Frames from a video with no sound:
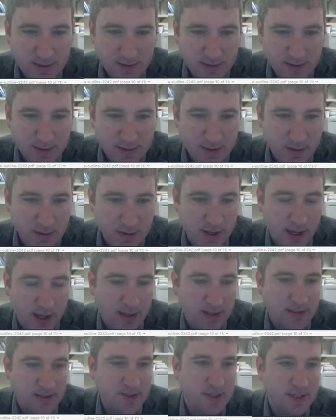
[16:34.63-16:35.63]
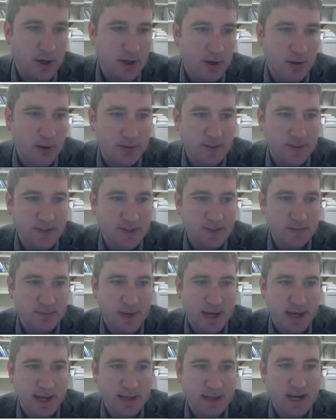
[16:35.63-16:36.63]
Okay, and so this is
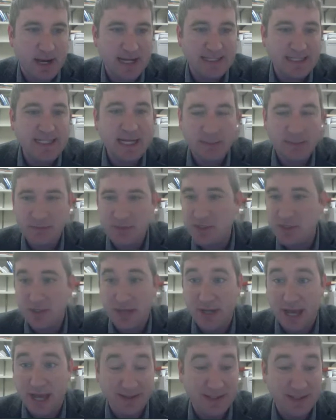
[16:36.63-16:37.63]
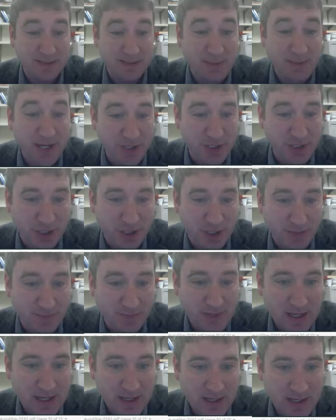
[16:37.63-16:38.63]
my attempt at this picture
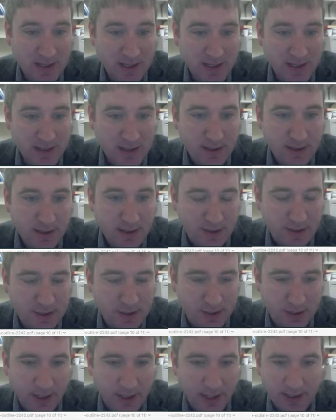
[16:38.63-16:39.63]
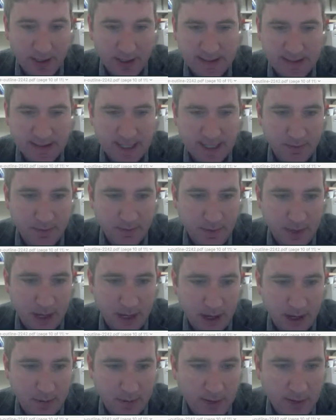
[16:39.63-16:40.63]
is to let's say
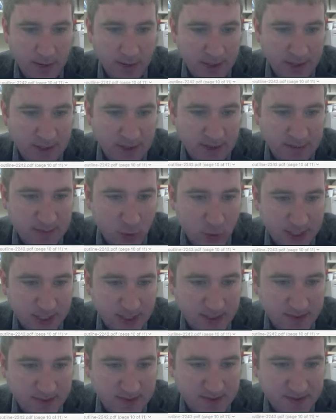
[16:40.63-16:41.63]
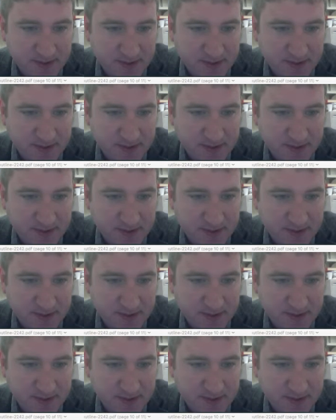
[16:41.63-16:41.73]
red is more dense.